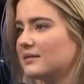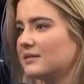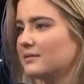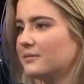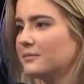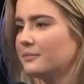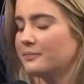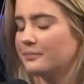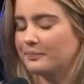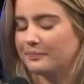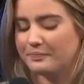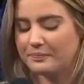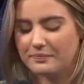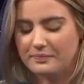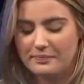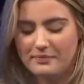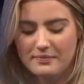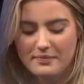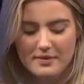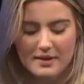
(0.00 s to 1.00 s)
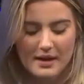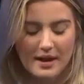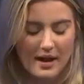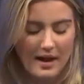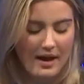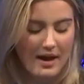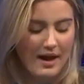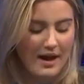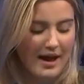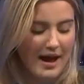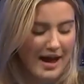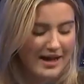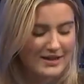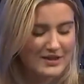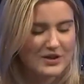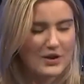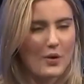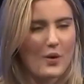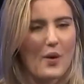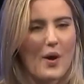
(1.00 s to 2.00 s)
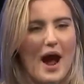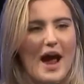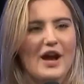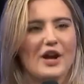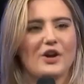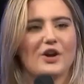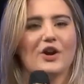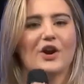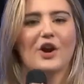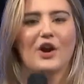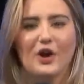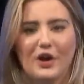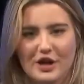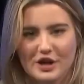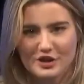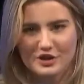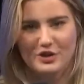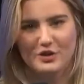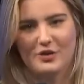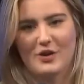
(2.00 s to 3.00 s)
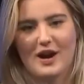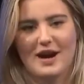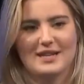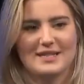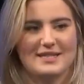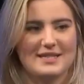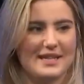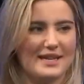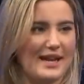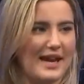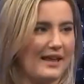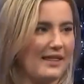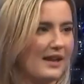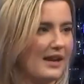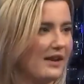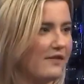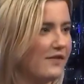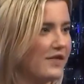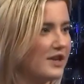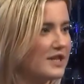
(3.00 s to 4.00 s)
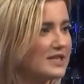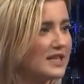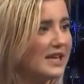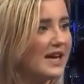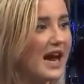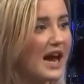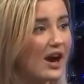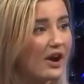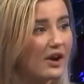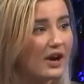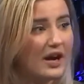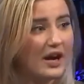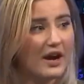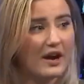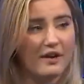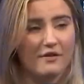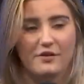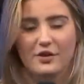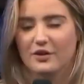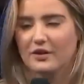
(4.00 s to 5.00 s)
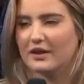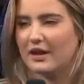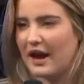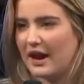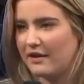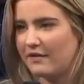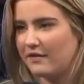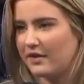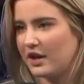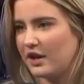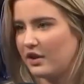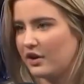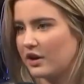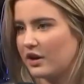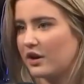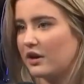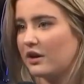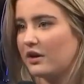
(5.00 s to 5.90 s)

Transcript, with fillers: And so I encourage you guys today that if there's an area of your life that you're